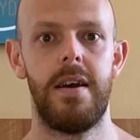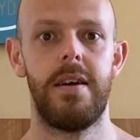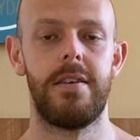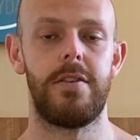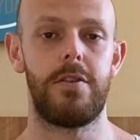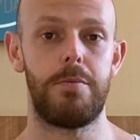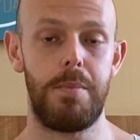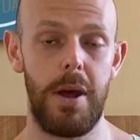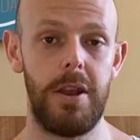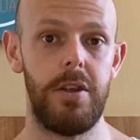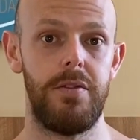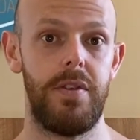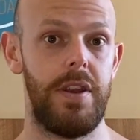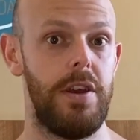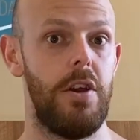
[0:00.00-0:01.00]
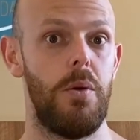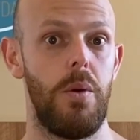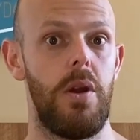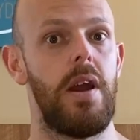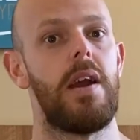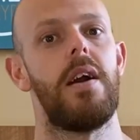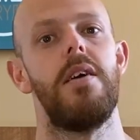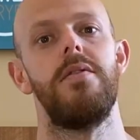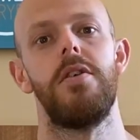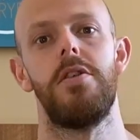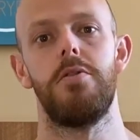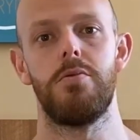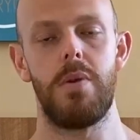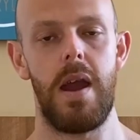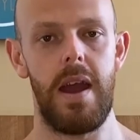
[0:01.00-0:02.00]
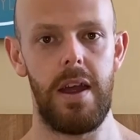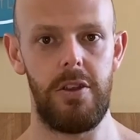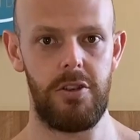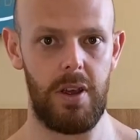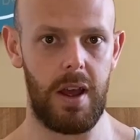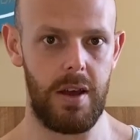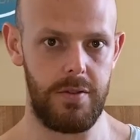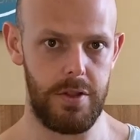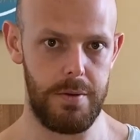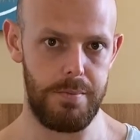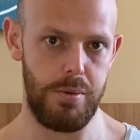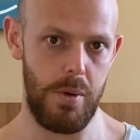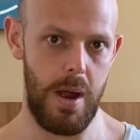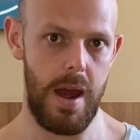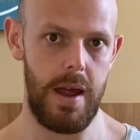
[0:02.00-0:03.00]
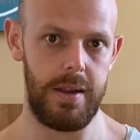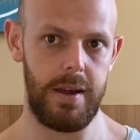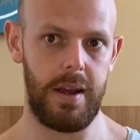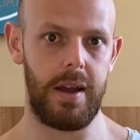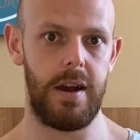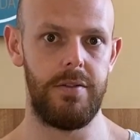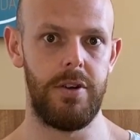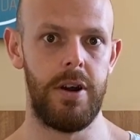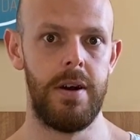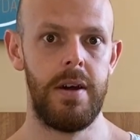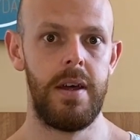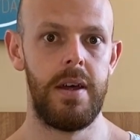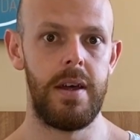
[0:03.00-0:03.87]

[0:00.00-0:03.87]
Spendor video where I cover the range, I cover the brand, I cover